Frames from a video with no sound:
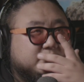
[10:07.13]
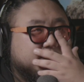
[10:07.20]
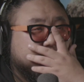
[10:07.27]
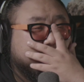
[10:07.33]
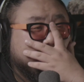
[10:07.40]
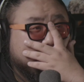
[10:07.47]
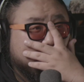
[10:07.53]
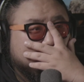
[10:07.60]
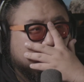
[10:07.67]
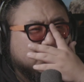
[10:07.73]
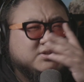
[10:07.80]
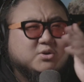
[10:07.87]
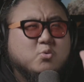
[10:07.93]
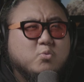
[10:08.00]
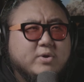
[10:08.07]
It's
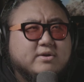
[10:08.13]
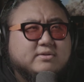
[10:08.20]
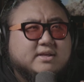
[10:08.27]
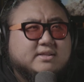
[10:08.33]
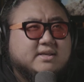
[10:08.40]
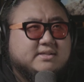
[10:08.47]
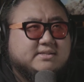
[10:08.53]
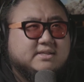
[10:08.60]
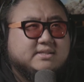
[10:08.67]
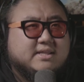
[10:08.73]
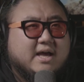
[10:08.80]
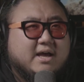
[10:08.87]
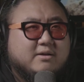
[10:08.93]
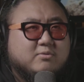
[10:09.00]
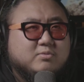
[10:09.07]
also weird that they did
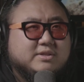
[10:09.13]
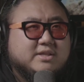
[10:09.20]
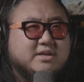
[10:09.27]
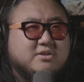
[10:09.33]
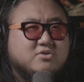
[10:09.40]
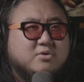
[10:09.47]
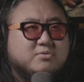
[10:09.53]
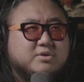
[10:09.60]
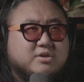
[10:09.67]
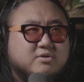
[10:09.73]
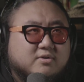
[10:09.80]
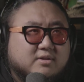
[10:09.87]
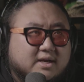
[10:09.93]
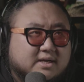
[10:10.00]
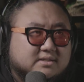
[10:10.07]
that when they don't
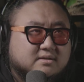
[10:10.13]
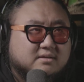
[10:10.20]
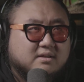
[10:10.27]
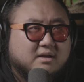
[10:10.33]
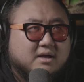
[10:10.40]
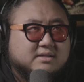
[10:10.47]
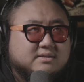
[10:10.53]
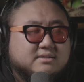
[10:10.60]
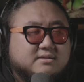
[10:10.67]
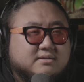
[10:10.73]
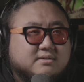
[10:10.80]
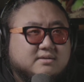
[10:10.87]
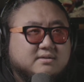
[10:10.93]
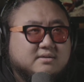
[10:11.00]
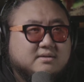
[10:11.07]
utilize it a lot.
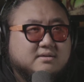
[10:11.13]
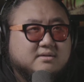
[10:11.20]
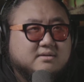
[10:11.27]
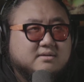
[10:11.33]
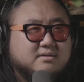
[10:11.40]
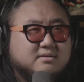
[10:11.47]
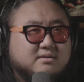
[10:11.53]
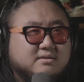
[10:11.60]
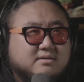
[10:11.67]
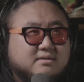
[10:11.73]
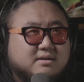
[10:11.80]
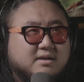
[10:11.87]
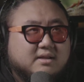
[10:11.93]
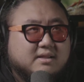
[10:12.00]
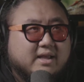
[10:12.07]

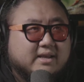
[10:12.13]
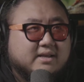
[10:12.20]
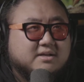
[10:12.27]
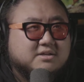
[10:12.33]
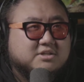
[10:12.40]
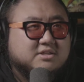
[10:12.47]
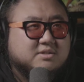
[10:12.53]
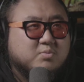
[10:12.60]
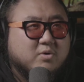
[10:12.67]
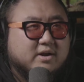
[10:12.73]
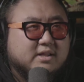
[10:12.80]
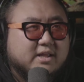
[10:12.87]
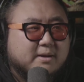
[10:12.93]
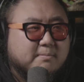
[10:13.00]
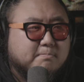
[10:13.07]
Like, she's
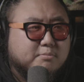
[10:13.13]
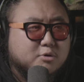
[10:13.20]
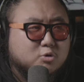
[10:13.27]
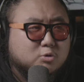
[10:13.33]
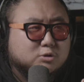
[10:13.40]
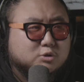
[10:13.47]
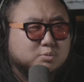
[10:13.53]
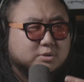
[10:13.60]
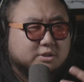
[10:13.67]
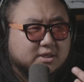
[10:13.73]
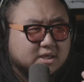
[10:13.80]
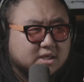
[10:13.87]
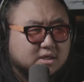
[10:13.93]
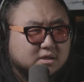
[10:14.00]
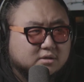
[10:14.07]
wearing, like, boots with
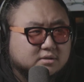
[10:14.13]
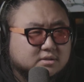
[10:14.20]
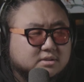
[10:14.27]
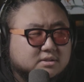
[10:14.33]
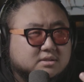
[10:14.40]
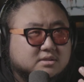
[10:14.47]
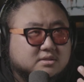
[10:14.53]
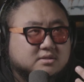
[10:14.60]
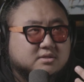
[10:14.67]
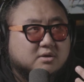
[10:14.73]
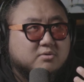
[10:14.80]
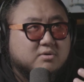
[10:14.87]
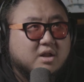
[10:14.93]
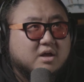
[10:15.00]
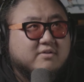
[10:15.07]
heels,
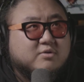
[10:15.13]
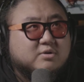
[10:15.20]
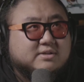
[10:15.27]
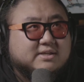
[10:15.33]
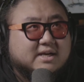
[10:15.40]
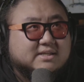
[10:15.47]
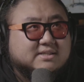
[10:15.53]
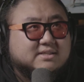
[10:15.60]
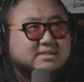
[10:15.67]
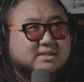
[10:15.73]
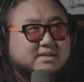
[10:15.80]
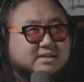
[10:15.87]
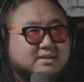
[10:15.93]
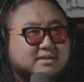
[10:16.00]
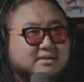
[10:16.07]
so none of her
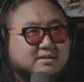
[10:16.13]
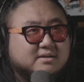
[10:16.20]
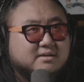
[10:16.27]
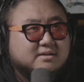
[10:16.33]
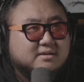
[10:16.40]
dancing